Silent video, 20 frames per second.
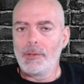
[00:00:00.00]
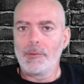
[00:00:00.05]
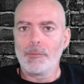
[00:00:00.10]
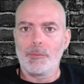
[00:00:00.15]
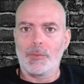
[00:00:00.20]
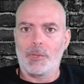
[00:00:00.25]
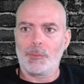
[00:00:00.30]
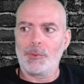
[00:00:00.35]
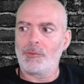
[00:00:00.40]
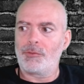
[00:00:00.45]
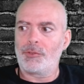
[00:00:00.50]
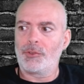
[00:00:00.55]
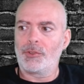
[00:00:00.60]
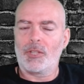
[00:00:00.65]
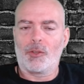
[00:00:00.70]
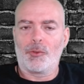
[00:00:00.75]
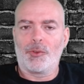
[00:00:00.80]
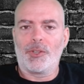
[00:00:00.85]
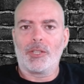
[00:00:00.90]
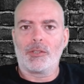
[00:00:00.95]
I mean, for
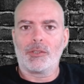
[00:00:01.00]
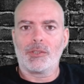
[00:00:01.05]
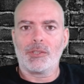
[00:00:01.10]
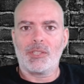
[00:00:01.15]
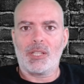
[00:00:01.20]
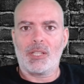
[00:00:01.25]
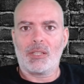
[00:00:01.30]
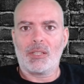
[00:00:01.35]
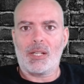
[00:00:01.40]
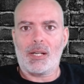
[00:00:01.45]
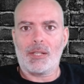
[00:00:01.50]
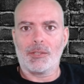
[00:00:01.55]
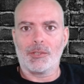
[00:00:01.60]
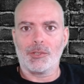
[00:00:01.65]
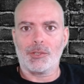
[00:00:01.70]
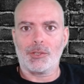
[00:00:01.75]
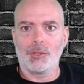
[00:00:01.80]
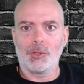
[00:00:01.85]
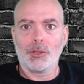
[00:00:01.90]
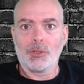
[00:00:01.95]

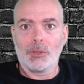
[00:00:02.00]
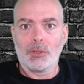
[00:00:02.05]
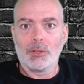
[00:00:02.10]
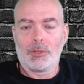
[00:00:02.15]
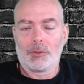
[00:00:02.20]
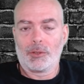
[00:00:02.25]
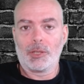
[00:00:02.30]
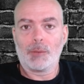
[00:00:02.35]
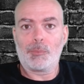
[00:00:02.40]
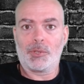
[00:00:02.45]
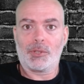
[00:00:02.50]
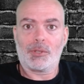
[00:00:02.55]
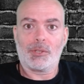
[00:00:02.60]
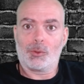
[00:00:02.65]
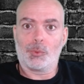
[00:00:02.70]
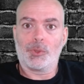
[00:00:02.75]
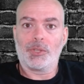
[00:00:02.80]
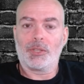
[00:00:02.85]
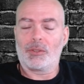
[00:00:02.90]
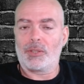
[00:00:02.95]
$310, you can literally put this
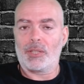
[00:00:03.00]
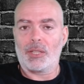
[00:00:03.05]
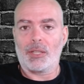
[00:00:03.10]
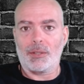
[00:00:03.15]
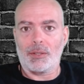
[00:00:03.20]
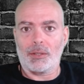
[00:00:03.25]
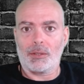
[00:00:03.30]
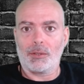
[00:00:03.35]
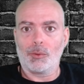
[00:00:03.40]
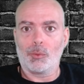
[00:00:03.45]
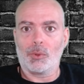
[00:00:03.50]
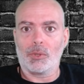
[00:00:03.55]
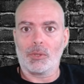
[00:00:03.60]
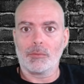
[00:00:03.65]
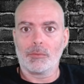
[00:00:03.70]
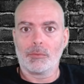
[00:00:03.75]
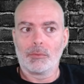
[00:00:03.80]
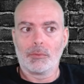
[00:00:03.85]
wheel on anything you want.